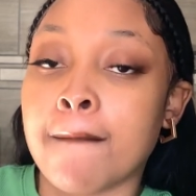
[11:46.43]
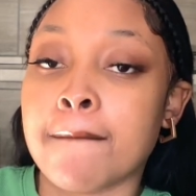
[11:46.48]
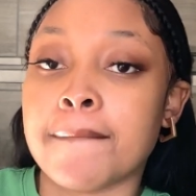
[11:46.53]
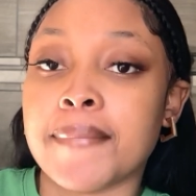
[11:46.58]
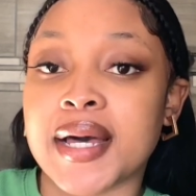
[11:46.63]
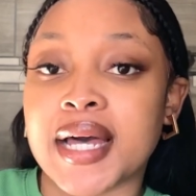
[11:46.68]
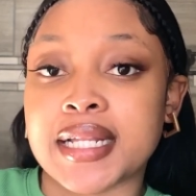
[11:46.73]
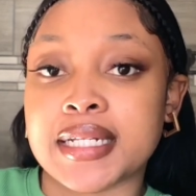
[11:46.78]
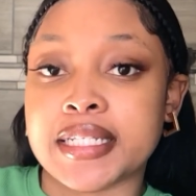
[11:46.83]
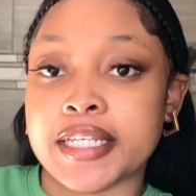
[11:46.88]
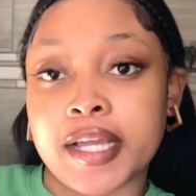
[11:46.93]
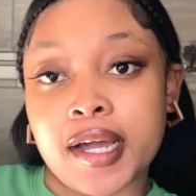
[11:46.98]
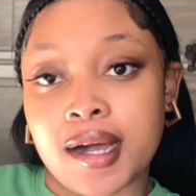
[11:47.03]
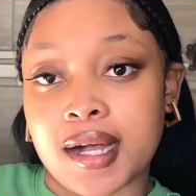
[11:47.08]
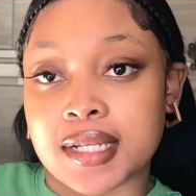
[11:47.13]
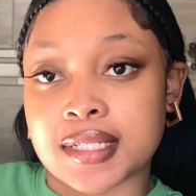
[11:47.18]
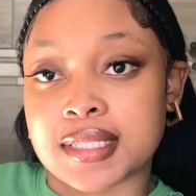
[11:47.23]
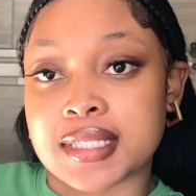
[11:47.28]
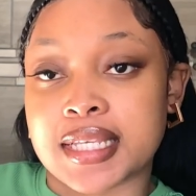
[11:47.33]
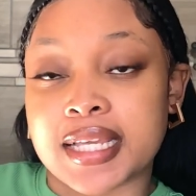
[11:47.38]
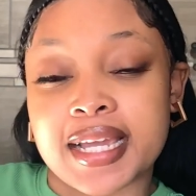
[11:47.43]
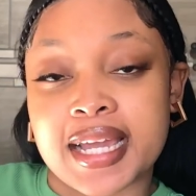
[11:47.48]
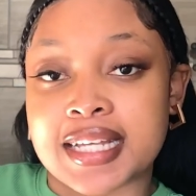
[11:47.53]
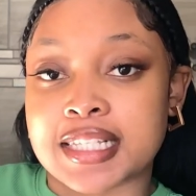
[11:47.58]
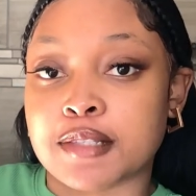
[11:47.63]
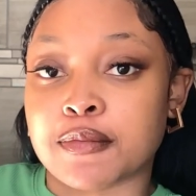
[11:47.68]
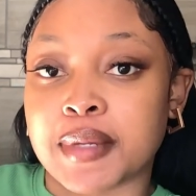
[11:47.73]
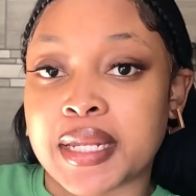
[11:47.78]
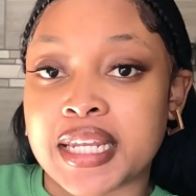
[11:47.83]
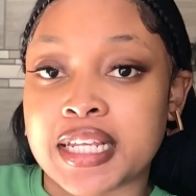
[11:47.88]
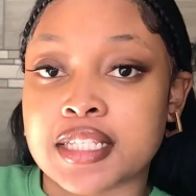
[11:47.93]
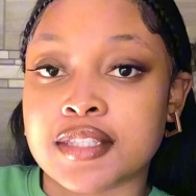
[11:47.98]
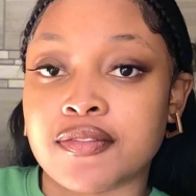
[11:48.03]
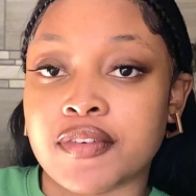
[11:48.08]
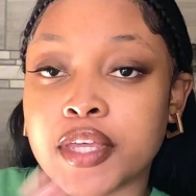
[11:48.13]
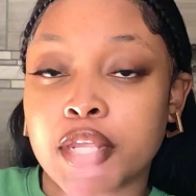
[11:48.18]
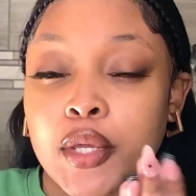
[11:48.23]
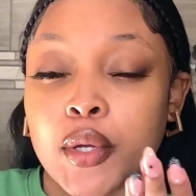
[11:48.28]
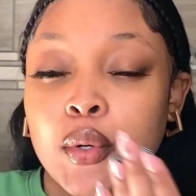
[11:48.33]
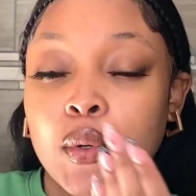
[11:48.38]
But yeah, I'll see you guys in my next
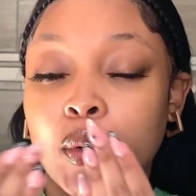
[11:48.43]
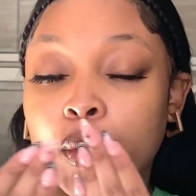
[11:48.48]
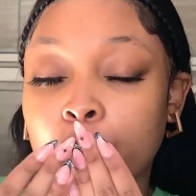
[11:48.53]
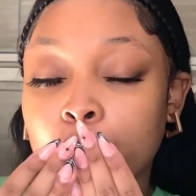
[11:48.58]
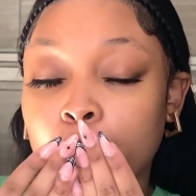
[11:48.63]
video.